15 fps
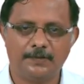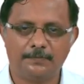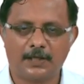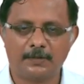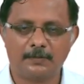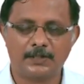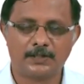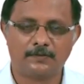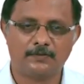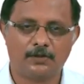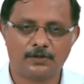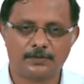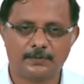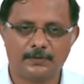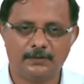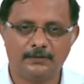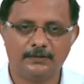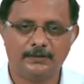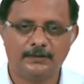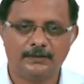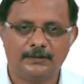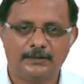departments of the hospital.
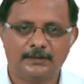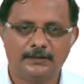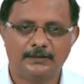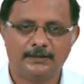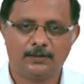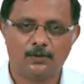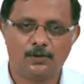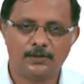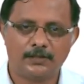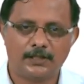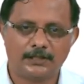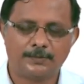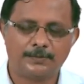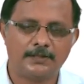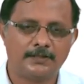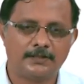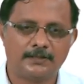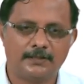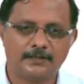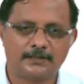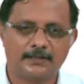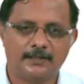They go to the receptionist
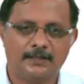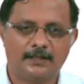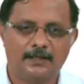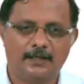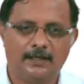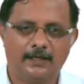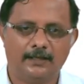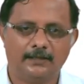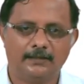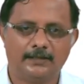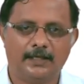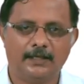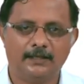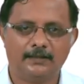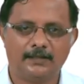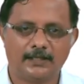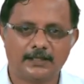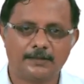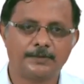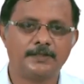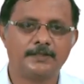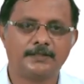desk, and then the
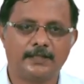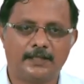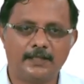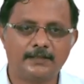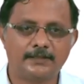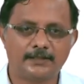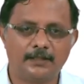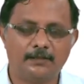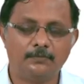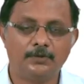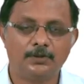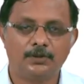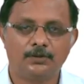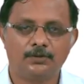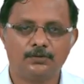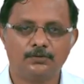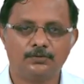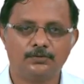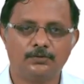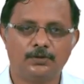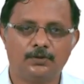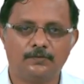receptionist directs them
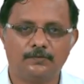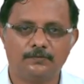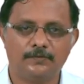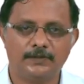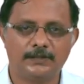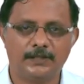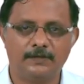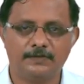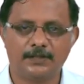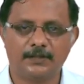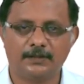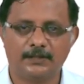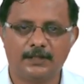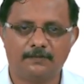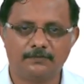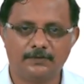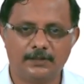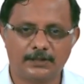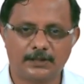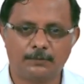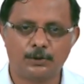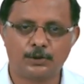to which division they
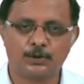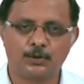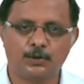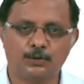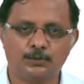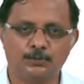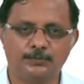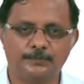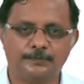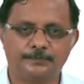are supposed to go to.